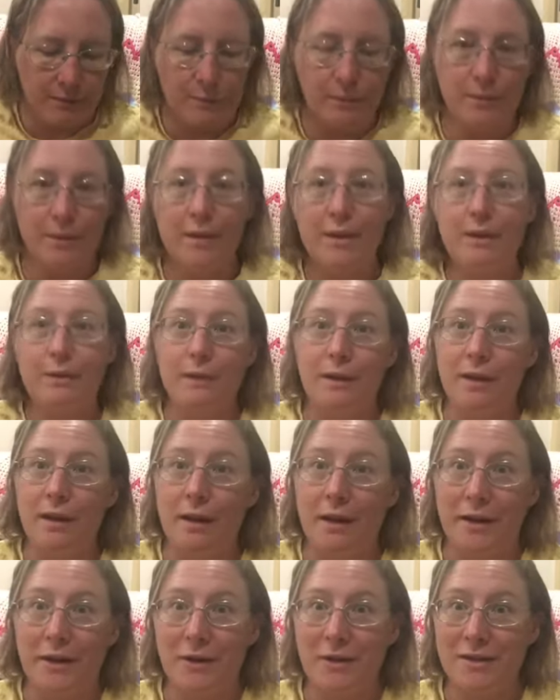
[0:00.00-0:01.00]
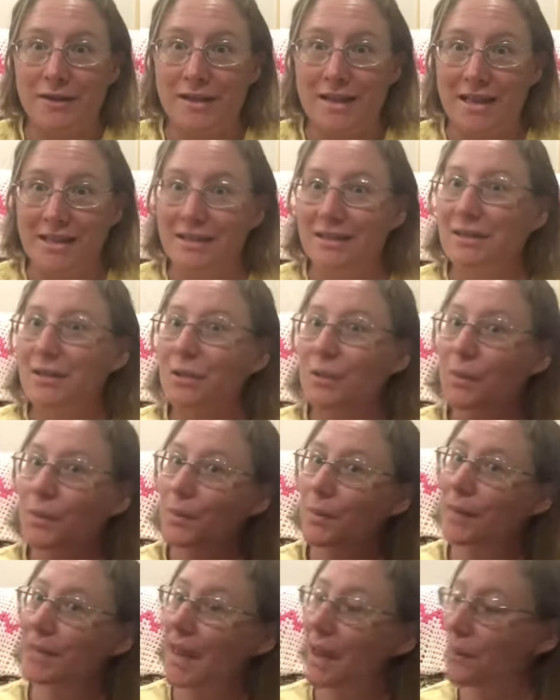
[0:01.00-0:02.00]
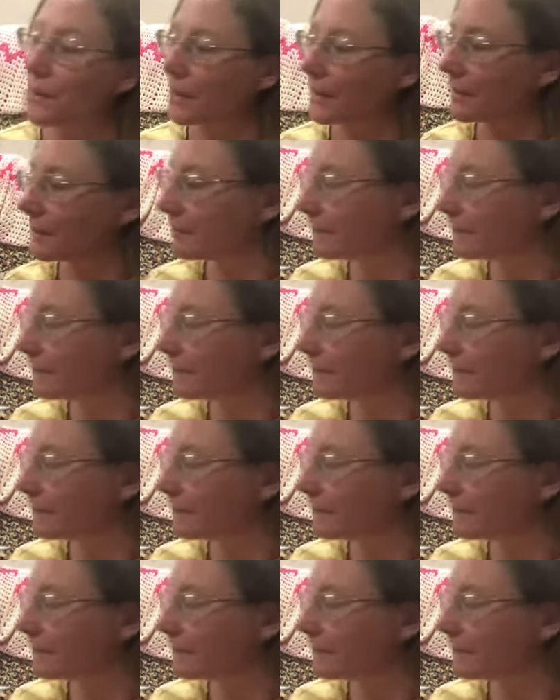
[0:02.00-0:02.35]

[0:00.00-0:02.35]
with what I got done with that one.